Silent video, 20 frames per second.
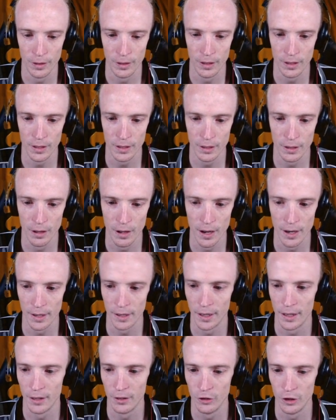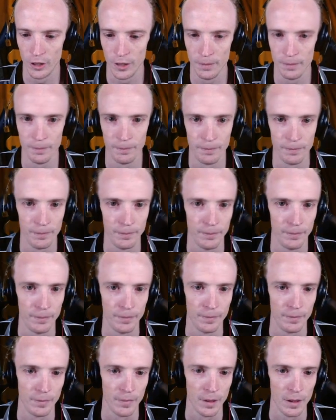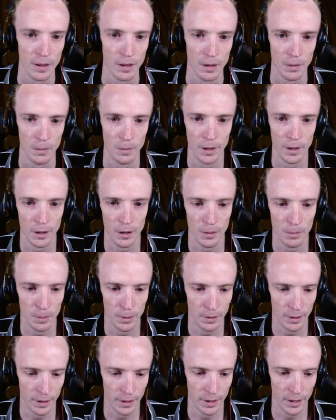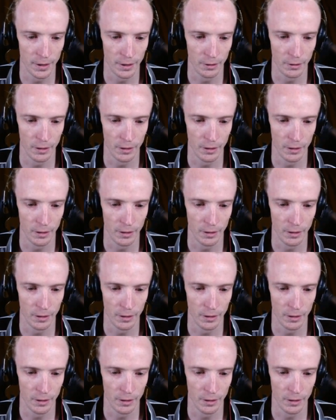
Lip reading: this lightning energy and we go and pull in another